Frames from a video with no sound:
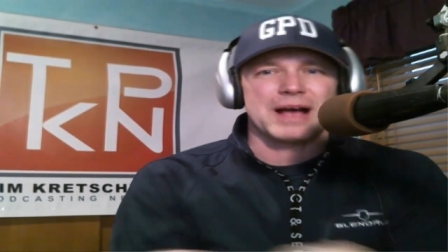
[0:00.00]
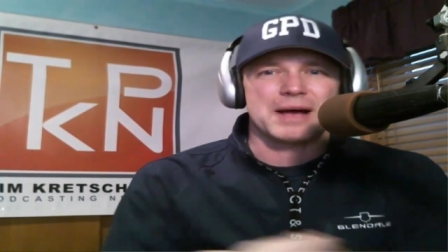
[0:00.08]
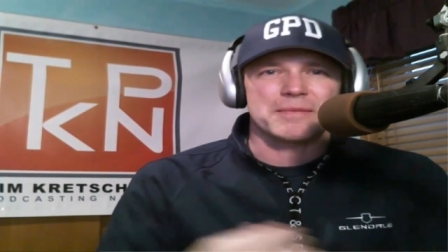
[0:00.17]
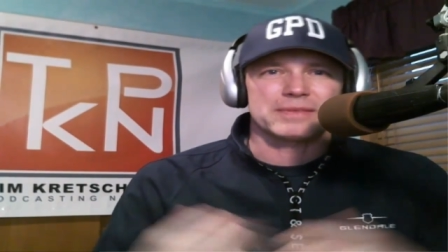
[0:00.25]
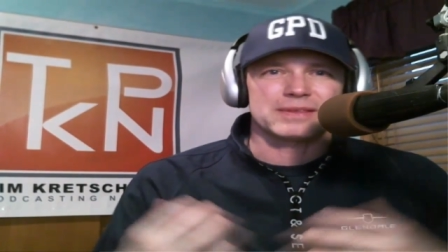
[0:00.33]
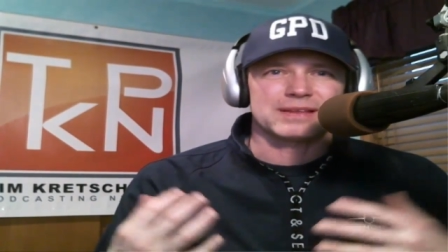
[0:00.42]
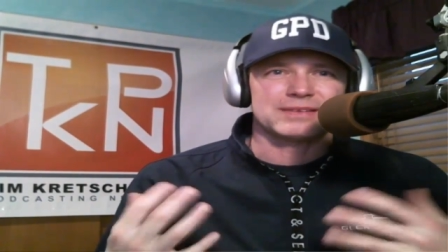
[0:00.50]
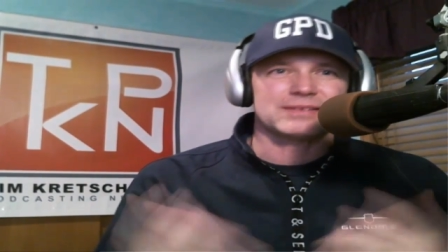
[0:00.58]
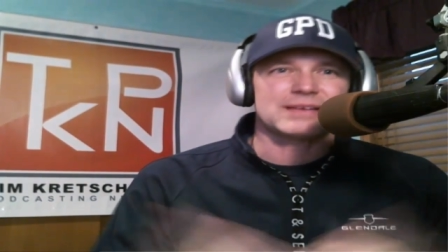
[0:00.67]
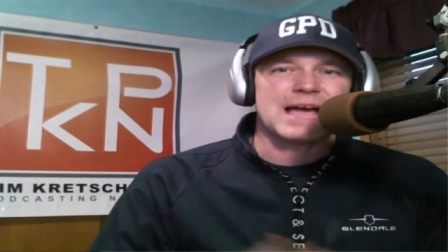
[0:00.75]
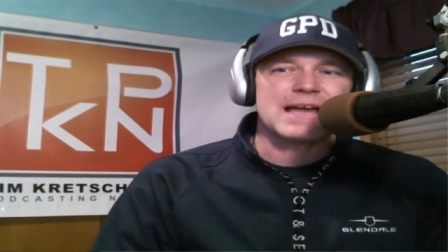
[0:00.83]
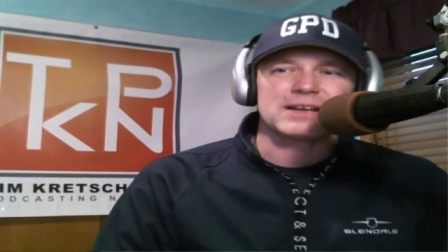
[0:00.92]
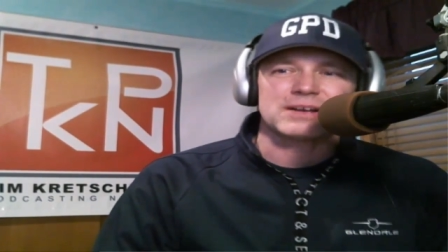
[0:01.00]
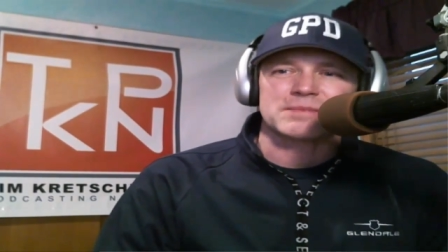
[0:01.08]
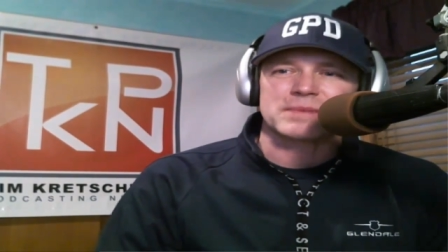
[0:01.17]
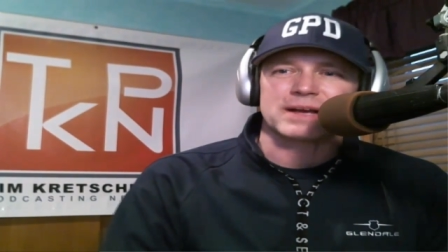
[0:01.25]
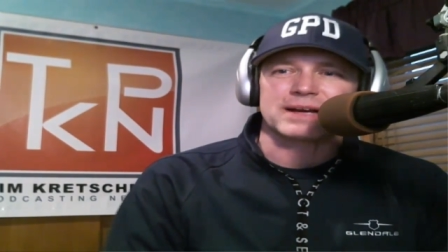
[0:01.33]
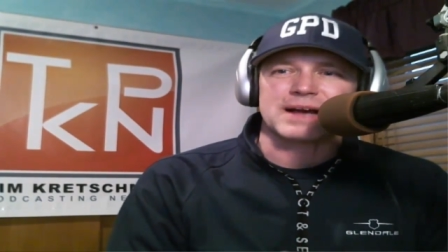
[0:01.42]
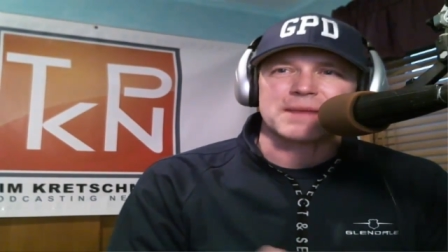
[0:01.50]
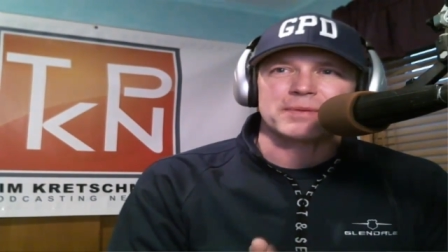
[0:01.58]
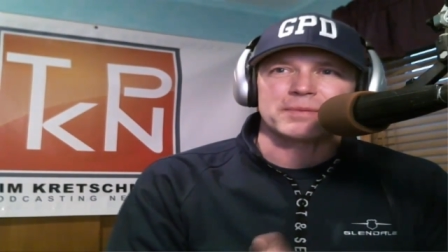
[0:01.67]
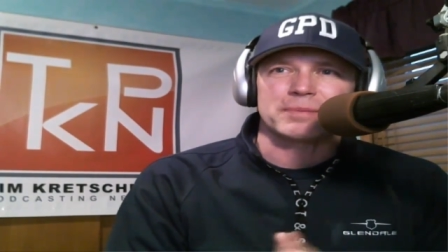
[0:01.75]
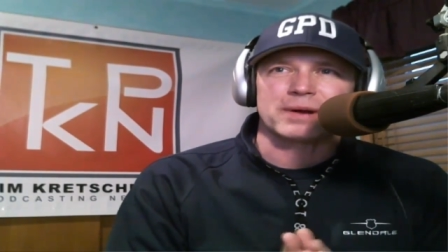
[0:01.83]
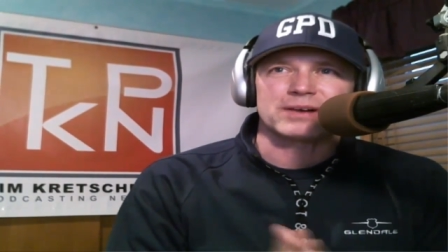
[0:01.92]
Um, this is kind of going to be a
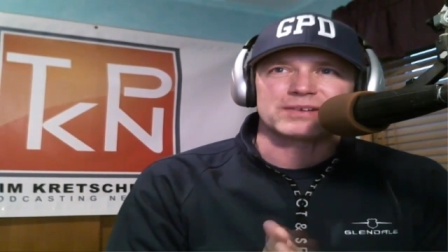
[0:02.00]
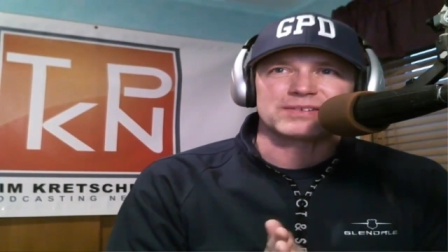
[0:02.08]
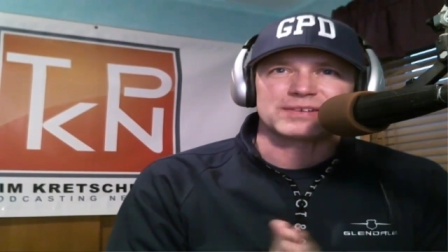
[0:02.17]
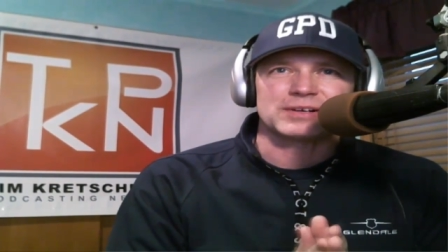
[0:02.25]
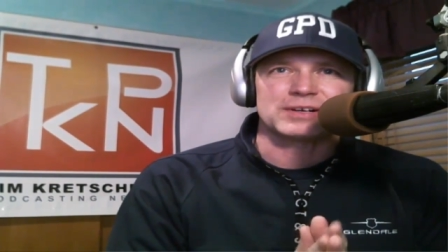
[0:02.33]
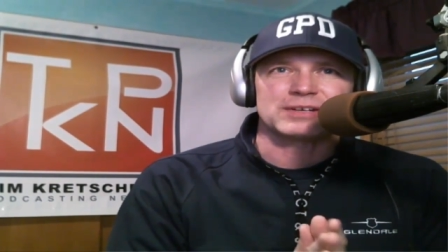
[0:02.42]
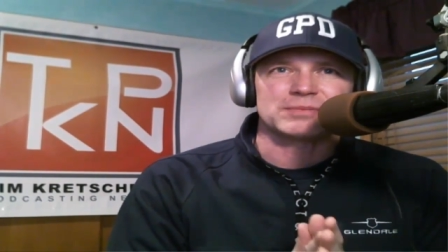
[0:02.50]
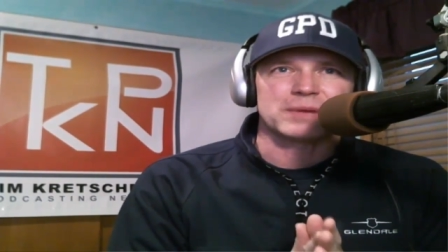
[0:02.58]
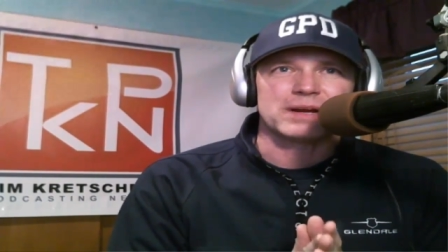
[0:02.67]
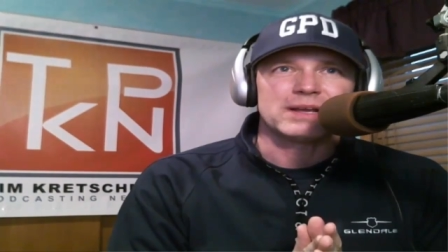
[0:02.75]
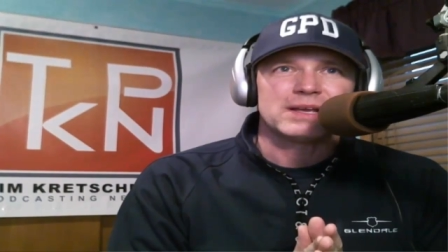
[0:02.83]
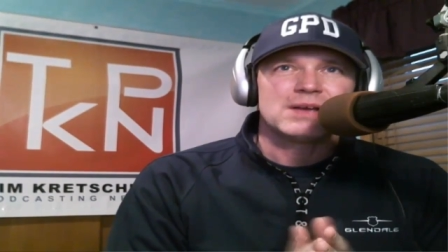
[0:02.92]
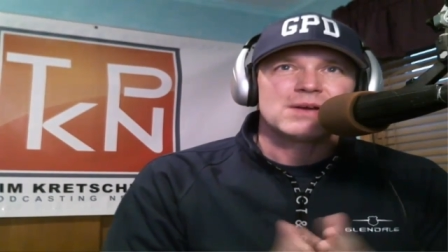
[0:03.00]
couple part series, but